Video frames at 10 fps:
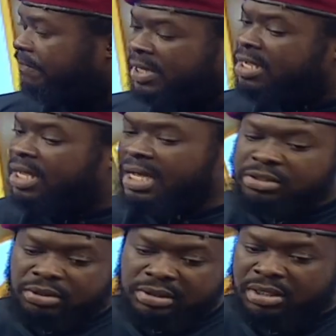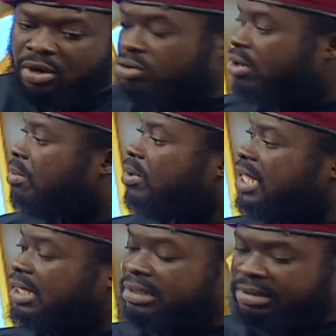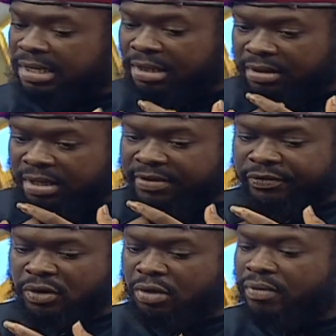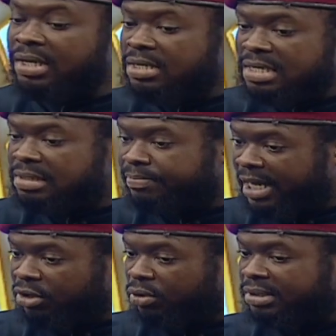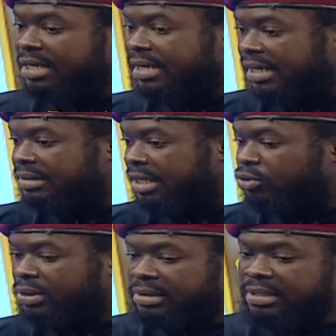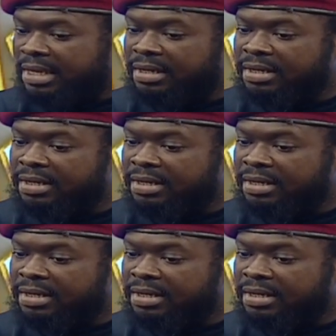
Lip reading: And so you see, the honorable thing is, sir, if you're running it by your standards and you see, sir,